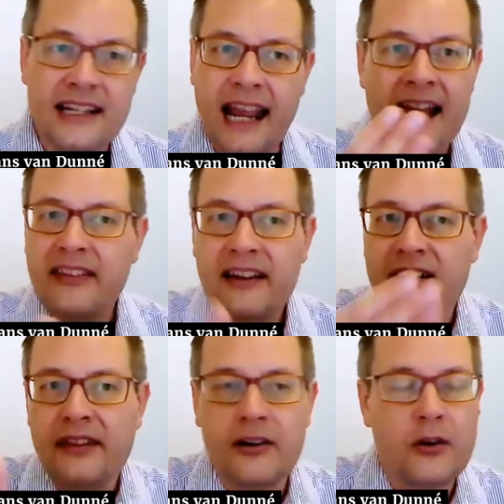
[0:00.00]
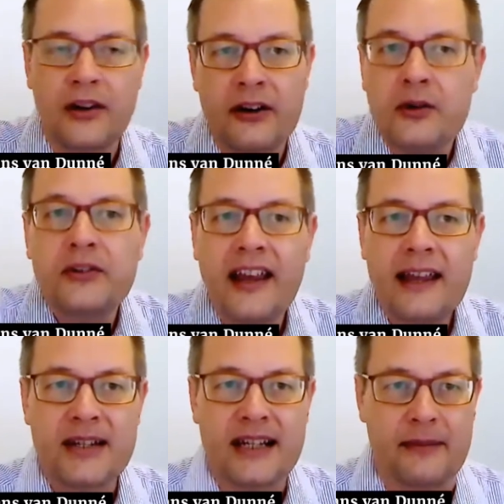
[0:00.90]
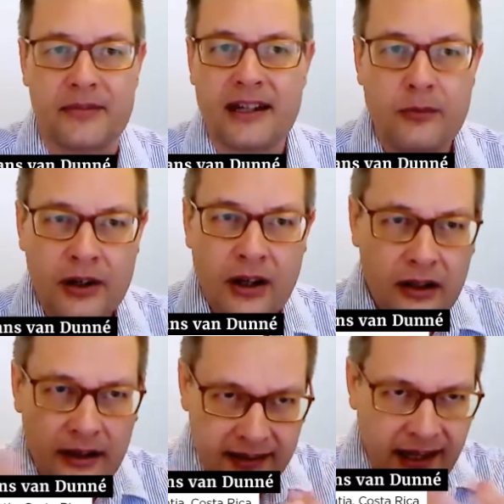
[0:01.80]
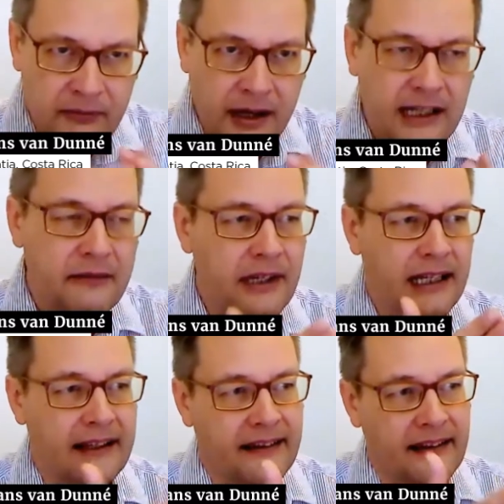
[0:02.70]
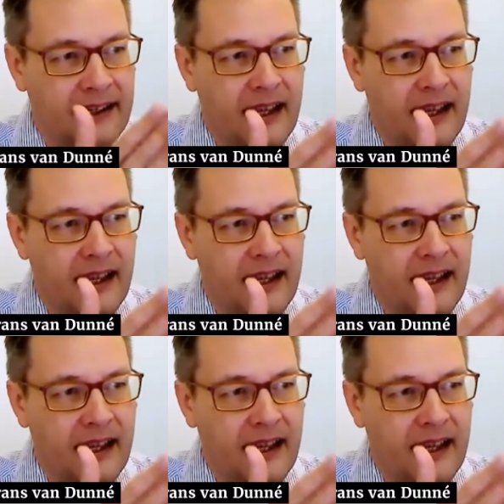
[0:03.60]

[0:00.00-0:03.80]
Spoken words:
They had their own timestamps. They were not directly related.